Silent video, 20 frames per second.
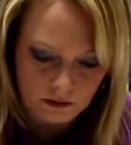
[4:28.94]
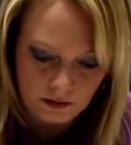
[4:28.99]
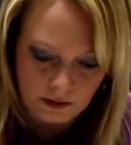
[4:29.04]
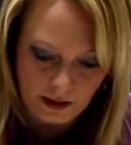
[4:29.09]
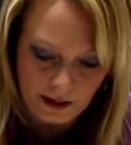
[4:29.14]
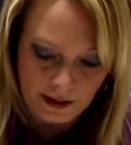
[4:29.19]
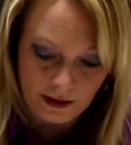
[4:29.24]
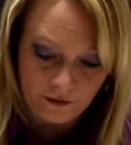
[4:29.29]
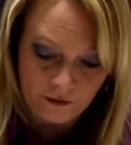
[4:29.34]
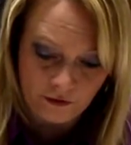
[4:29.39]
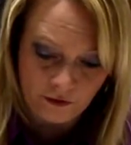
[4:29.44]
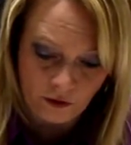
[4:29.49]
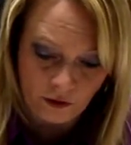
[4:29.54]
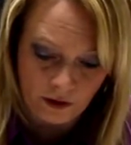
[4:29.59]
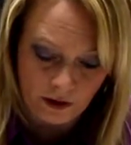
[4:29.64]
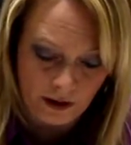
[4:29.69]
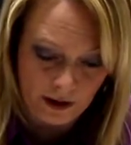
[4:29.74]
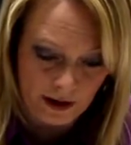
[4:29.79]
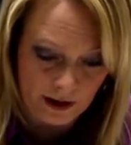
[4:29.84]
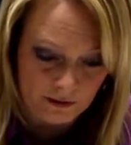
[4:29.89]
I have
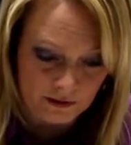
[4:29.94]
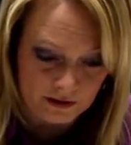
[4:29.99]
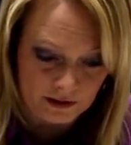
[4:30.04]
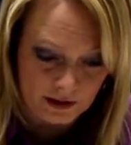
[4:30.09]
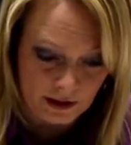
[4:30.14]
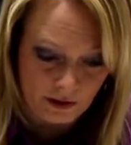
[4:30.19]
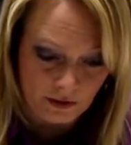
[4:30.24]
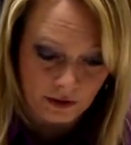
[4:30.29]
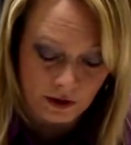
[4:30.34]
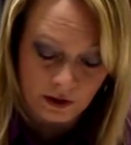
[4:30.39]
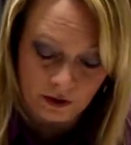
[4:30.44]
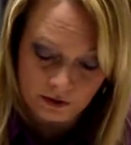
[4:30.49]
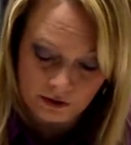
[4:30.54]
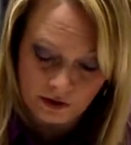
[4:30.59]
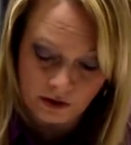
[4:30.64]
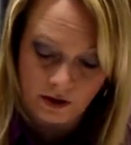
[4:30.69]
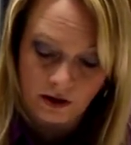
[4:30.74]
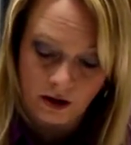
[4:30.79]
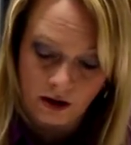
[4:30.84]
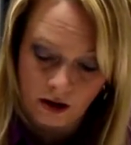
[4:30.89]
4 Fs. Now those
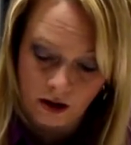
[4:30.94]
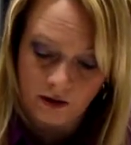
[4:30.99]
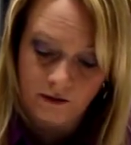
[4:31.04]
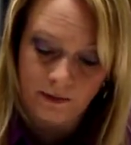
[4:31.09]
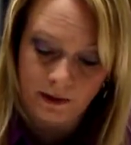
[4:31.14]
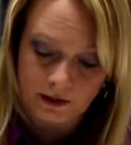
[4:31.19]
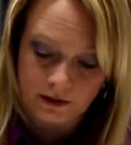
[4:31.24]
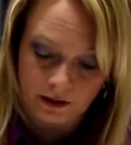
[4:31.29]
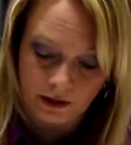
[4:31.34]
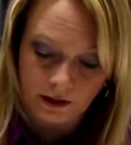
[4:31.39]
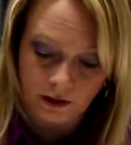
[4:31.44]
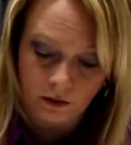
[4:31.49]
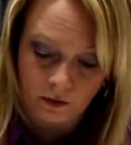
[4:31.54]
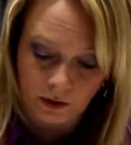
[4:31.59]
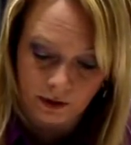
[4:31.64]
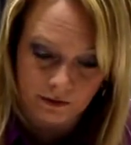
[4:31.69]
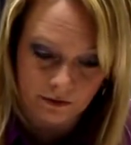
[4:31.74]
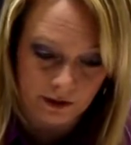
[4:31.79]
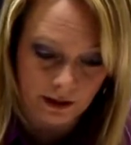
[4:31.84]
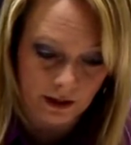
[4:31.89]
are all of my Title I
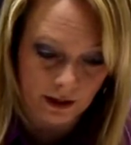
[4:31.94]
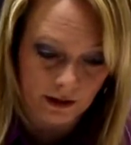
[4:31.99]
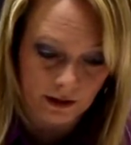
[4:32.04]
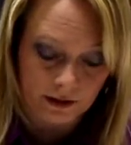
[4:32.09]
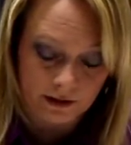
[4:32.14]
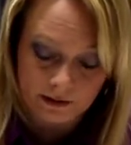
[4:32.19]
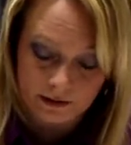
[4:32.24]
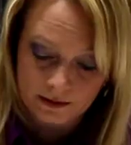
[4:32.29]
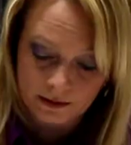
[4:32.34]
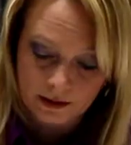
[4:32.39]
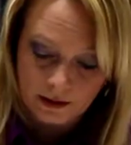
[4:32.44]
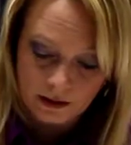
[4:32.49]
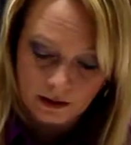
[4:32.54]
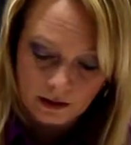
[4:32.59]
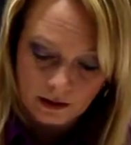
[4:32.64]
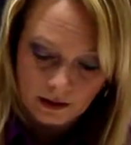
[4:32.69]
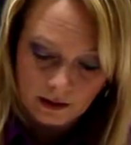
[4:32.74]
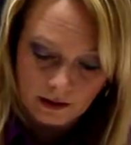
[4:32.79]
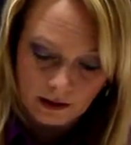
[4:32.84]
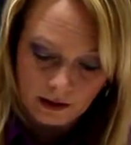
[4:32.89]
reading kids
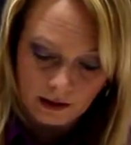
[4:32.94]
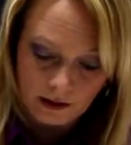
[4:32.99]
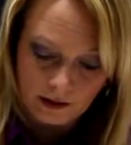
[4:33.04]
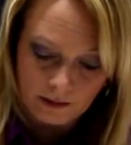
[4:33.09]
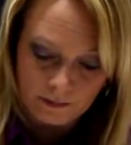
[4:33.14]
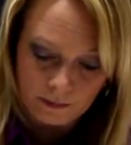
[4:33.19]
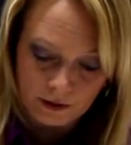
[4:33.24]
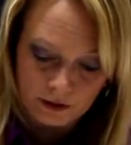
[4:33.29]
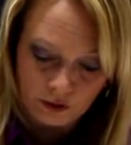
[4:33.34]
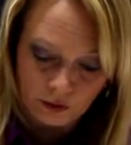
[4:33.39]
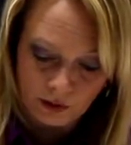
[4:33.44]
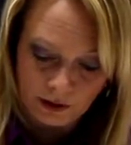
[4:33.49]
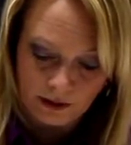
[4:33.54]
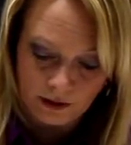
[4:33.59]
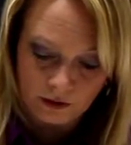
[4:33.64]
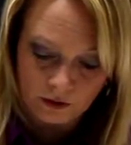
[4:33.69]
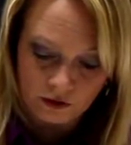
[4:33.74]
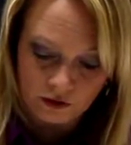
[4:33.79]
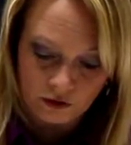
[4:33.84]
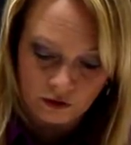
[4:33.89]
between
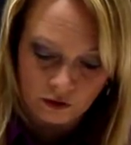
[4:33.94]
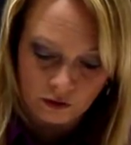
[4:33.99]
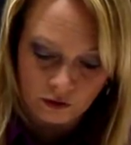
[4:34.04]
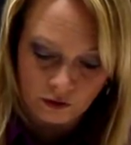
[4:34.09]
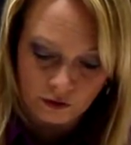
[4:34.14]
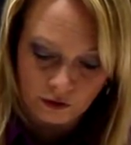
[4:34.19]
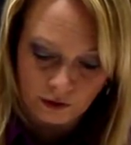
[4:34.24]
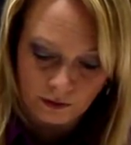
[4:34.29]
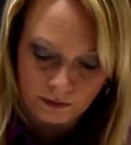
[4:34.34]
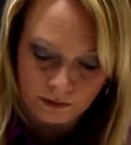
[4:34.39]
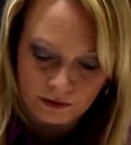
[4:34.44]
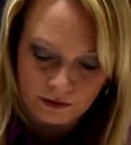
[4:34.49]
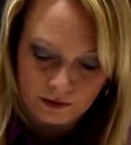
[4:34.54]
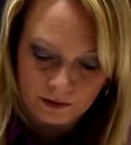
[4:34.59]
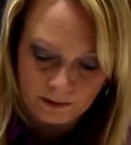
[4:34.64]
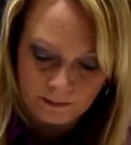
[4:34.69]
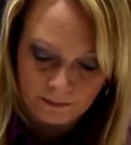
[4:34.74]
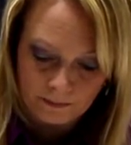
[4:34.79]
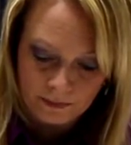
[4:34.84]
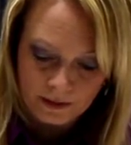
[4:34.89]
those 2 groups.
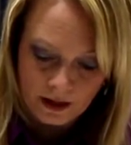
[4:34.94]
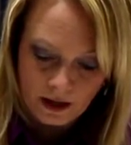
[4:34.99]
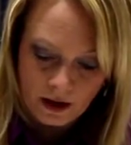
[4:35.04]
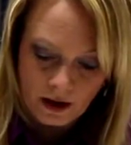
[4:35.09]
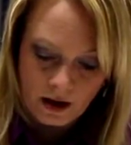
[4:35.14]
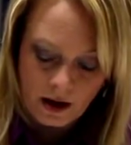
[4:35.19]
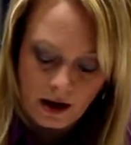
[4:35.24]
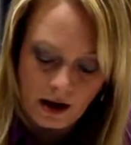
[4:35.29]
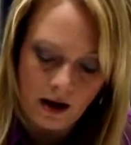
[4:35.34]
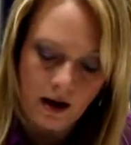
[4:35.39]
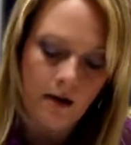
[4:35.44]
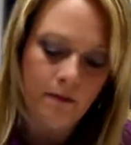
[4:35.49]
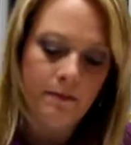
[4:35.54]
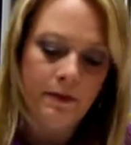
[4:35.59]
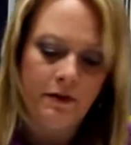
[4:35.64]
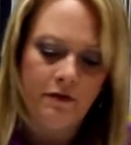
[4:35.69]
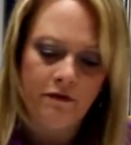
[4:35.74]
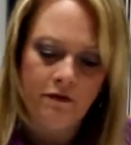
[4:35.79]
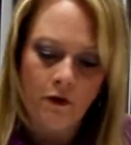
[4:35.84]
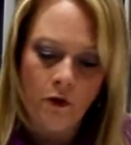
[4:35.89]

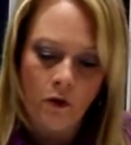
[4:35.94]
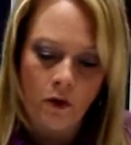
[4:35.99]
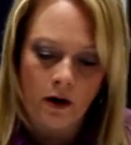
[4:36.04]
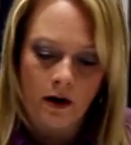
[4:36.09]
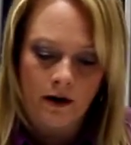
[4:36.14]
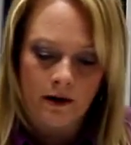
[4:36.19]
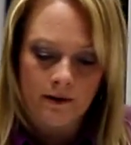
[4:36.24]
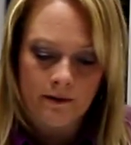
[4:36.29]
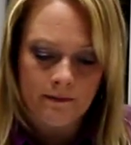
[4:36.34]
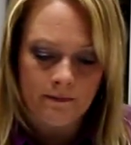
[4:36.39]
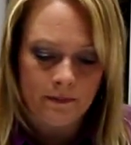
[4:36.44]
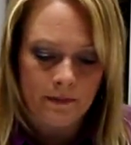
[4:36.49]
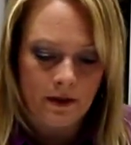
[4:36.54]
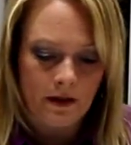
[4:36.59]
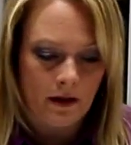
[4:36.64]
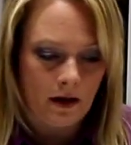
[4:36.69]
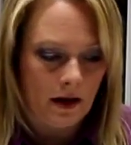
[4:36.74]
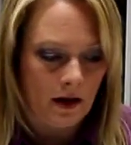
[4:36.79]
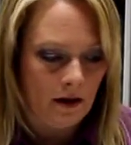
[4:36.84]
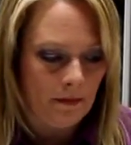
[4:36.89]
Before,
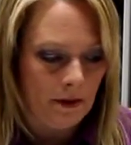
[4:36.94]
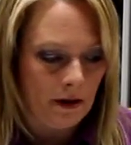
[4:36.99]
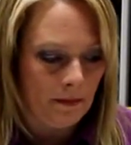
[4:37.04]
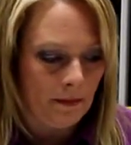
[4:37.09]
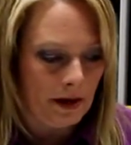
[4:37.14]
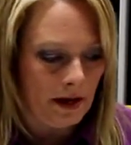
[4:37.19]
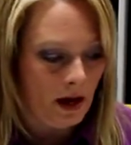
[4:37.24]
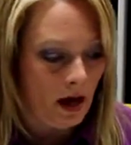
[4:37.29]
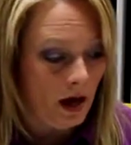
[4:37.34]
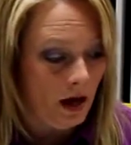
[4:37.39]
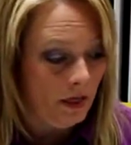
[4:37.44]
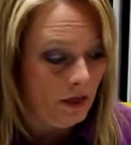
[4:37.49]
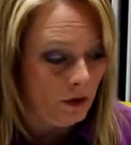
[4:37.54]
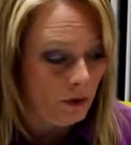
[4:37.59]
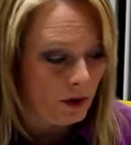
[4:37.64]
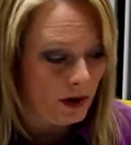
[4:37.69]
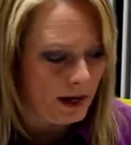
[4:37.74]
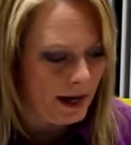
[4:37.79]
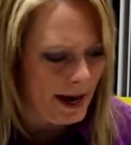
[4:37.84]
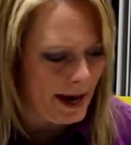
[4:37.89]
on my other
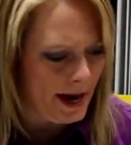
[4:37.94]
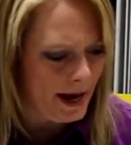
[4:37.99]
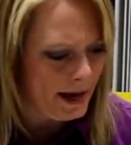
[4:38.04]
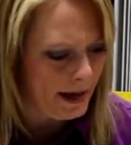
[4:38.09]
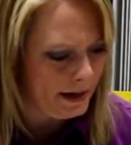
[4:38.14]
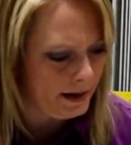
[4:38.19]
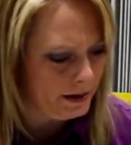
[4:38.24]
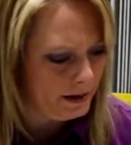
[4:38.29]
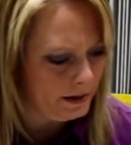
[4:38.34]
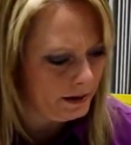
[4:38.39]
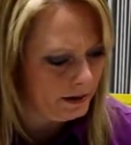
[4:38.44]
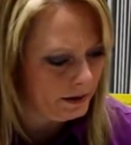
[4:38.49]
one, I had